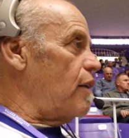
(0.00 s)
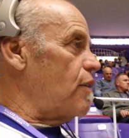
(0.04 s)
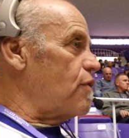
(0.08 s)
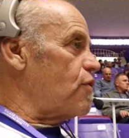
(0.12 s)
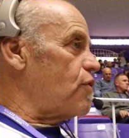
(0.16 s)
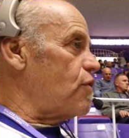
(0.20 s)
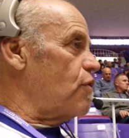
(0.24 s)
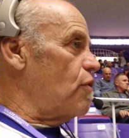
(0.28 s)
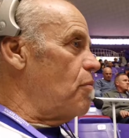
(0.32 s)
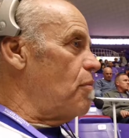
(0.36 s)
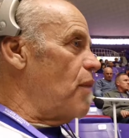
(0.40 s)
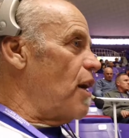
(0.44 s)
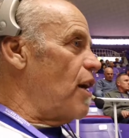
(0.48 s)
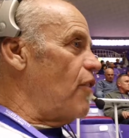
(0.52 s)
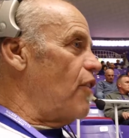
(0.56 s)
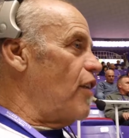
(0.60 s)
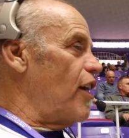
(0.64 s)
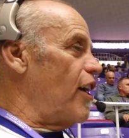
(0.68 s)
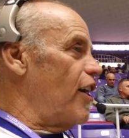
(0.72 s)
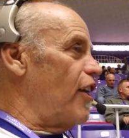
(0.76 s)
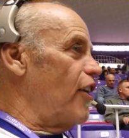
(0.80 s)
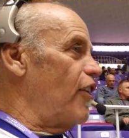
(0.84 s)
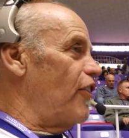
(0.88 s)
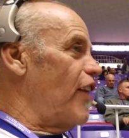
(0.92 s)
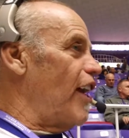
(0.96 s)
student matter
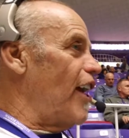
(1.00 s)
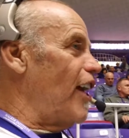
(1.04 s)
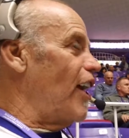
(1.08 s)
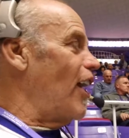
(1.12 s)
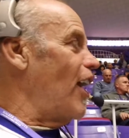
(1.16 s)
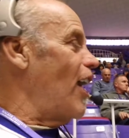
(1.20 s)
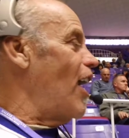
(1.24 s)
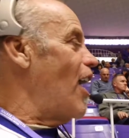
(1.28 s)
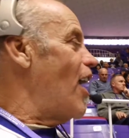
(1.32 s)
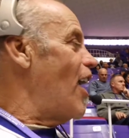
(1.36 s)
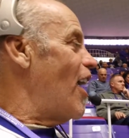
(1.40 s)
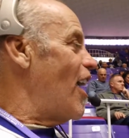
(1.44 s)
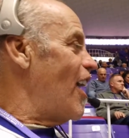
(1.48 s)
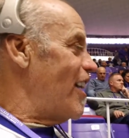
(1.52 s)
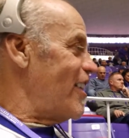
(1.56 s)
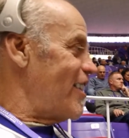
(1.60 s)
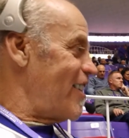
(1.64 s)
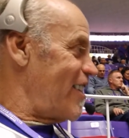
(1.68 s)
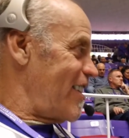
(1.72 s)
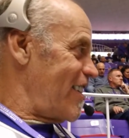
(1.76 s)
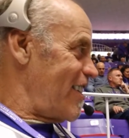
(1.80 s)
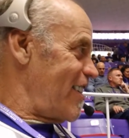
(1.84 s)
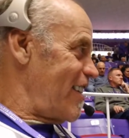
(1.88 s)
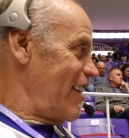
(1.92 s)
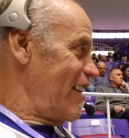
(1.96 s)
area, and they
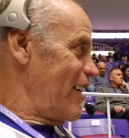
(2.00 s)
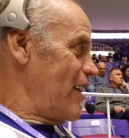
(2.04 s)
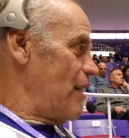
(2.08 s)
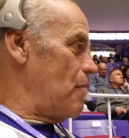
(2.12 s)
lost.